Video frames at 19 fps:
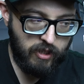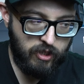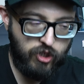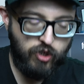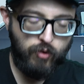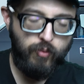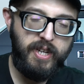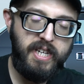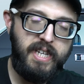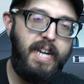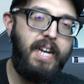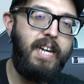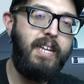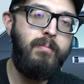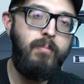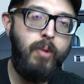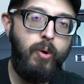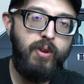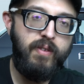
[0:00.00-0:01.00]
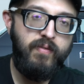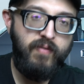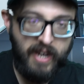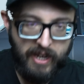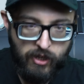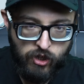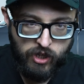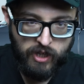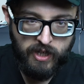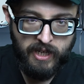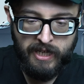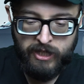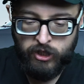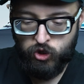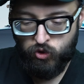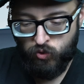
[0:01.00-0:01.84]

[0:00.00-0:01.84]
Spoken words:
to regain motivation and